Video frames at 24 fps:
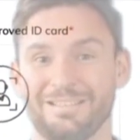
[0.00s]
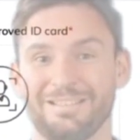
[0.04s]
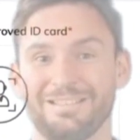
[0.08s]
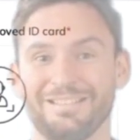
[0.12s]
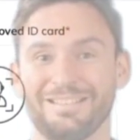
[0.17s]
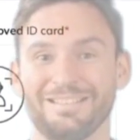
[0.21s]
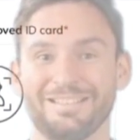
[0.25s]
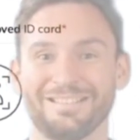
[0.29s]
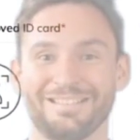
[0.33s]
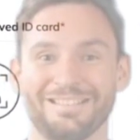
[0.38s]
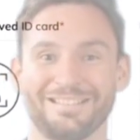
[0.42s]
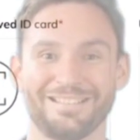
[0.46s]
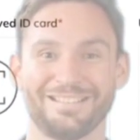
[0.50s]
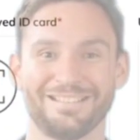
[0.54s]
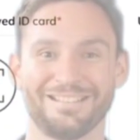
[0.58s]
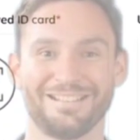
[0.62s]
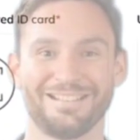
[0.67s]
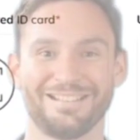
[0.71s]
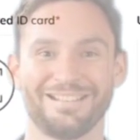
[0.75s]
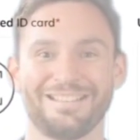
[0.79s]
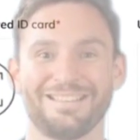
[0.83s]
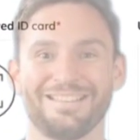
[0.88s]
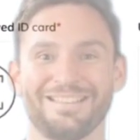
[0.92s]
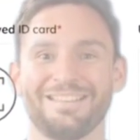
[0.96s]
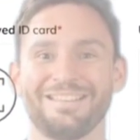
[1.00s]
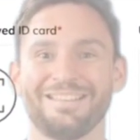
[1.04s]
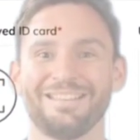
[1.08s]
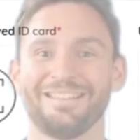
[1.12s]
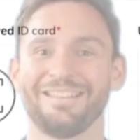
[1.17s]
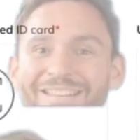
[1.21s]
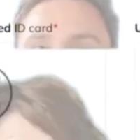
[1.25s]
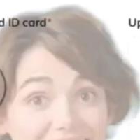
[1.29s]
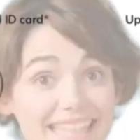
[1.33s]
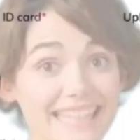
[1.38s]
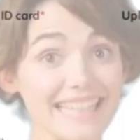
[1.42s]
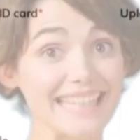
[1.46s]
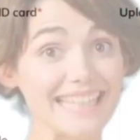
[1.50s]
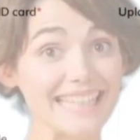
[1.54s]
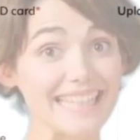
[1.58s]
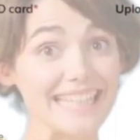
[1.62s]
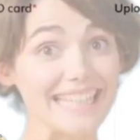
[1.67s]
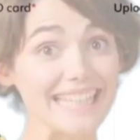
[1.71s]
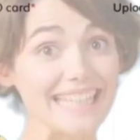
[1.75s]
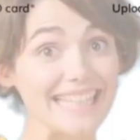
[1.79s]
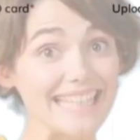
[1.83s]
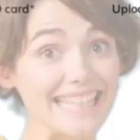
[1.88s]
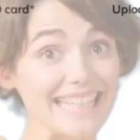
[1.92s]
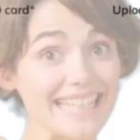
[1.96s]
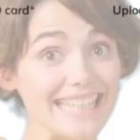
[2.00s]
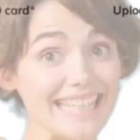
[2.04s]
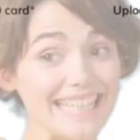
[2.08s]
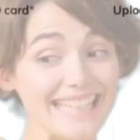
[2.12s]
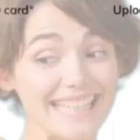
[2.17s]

After that, it comes to a stage where